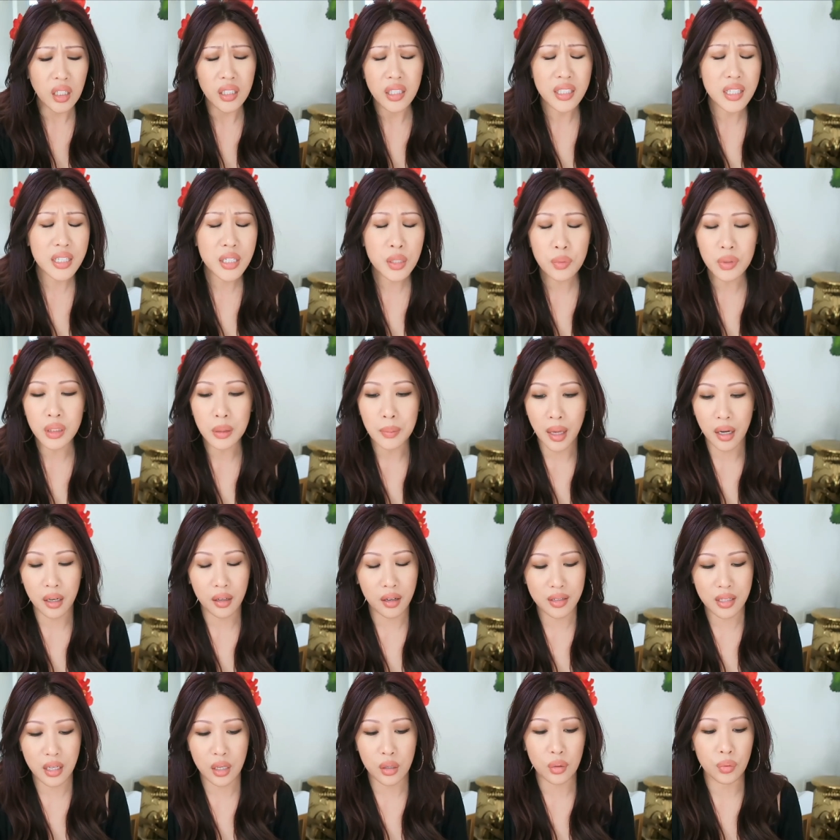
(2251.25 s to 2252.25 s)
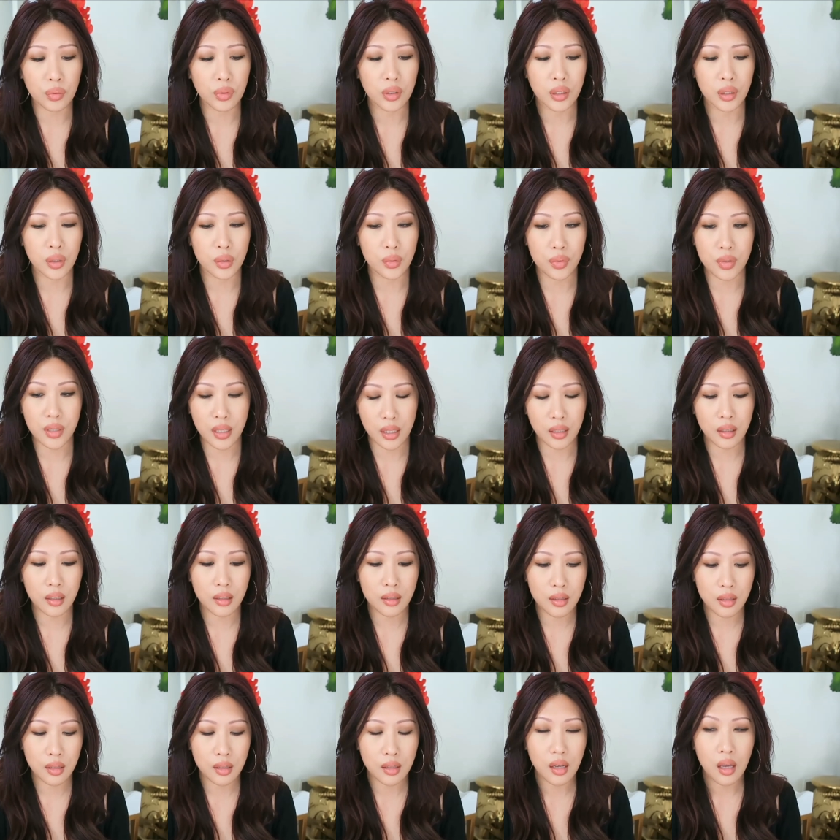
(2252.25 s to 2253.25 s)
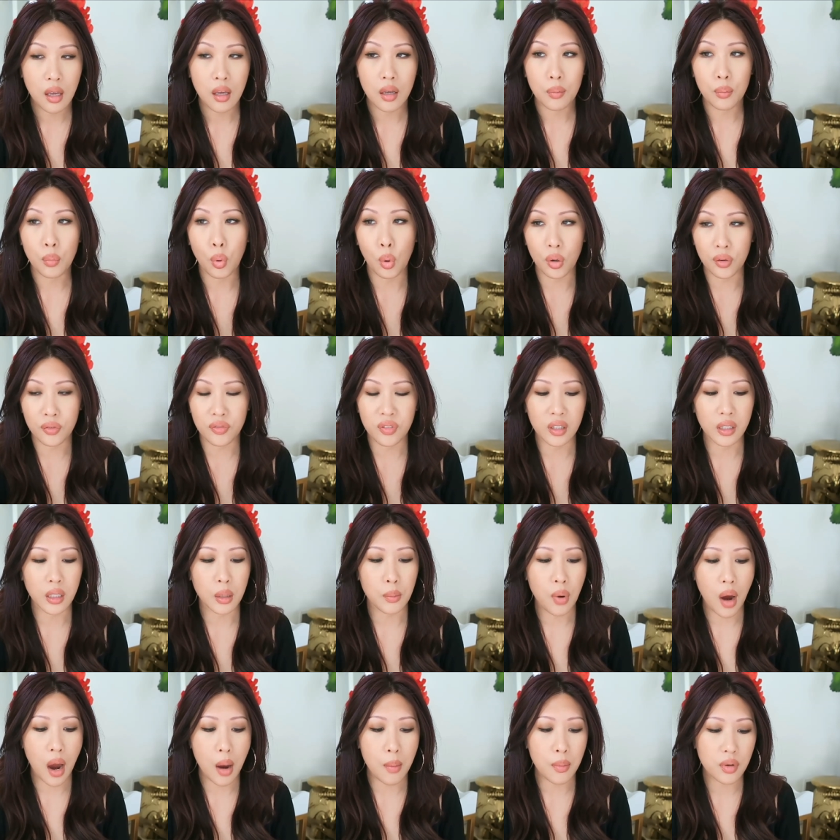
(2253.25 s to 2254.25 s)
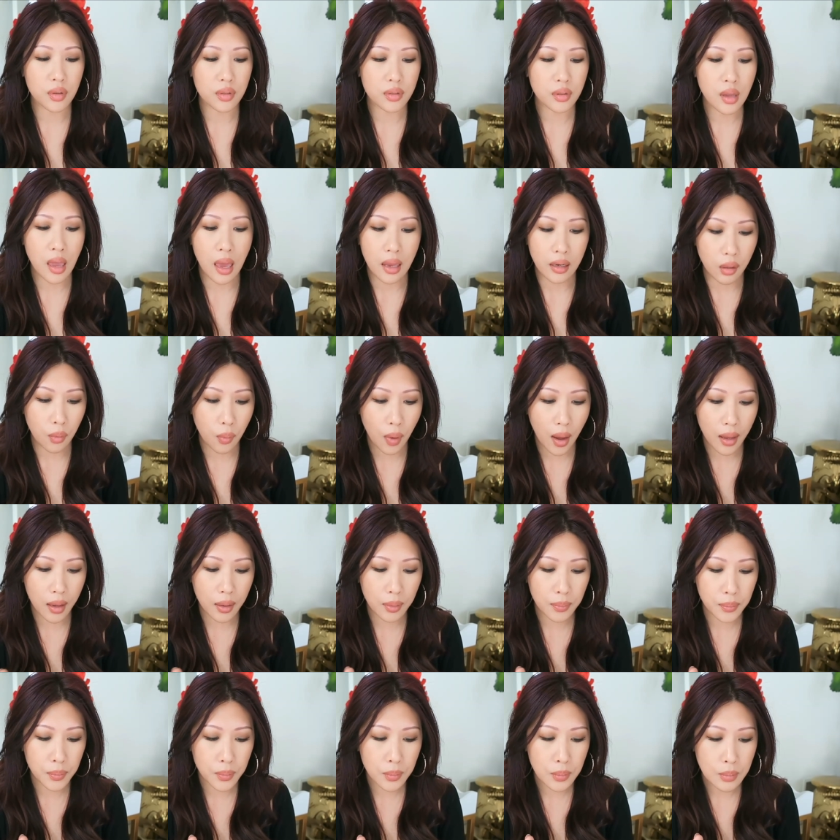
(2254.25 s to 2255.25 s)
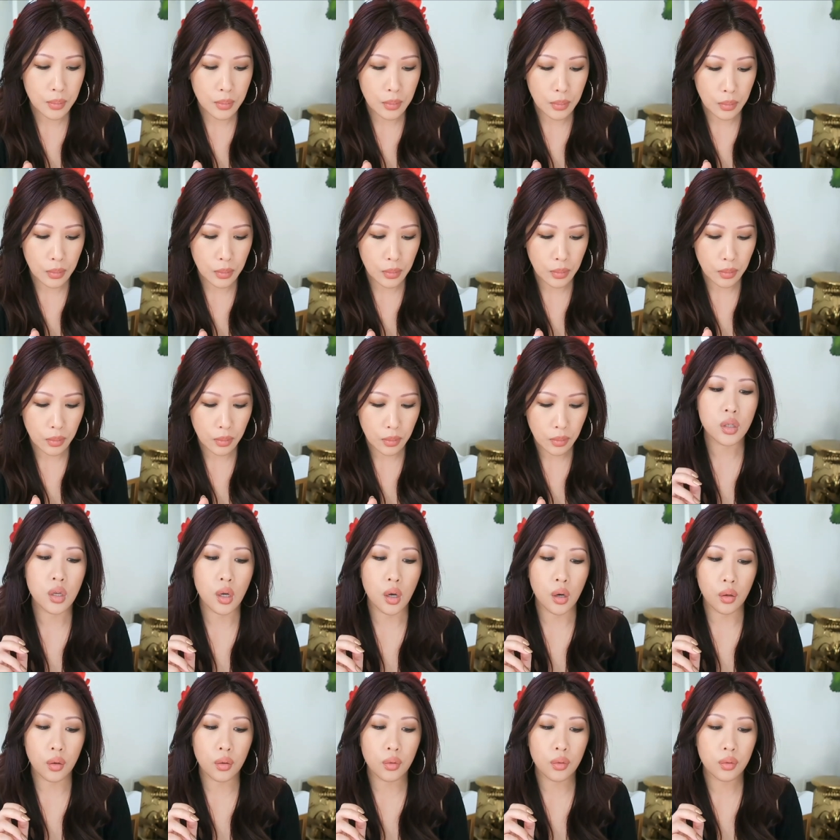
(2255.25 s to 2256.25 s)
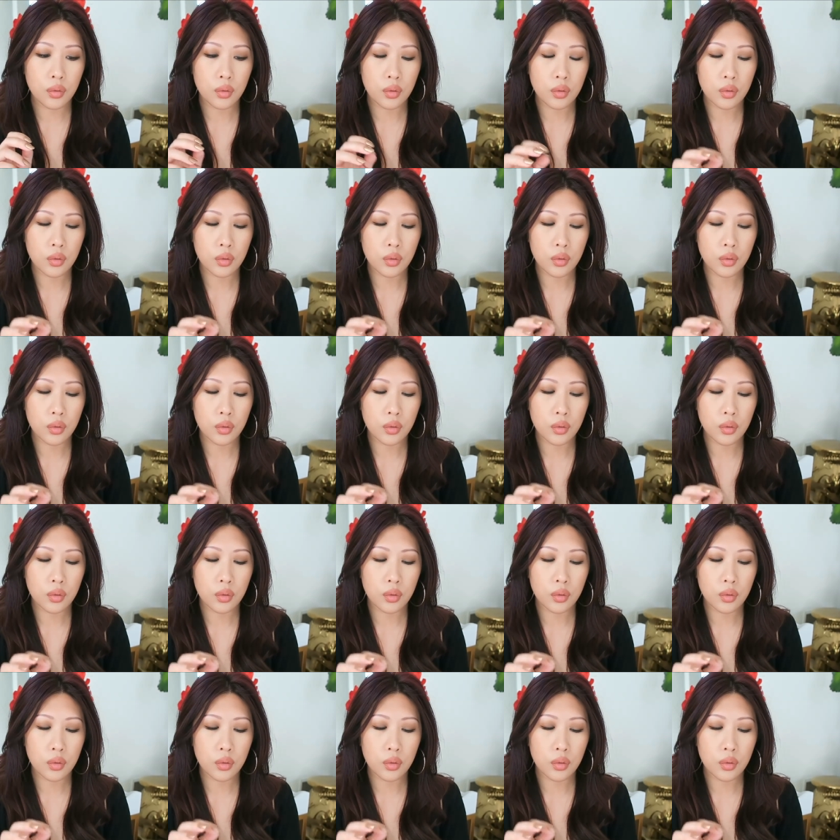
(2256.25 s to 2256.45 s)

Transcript: It doesn't really matter because I don't really use like pore filling primers anyway. So